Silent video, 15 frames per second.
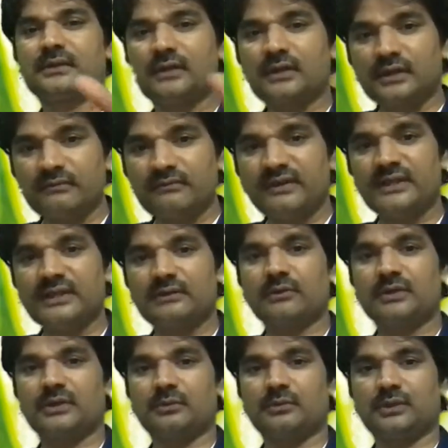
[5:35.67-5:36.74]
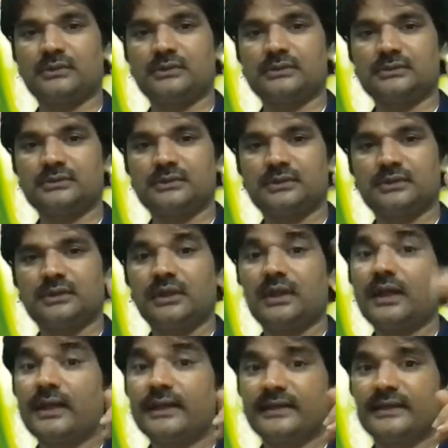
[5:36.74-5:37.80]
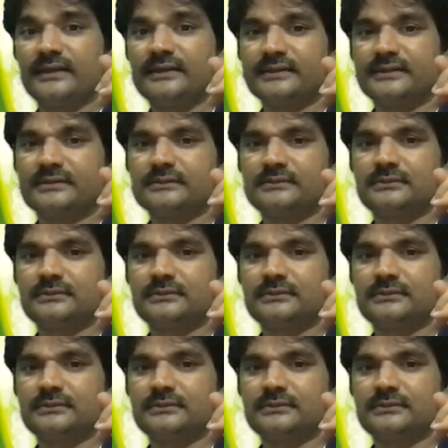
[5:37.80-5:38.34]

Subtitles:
Convey that what you want and get it.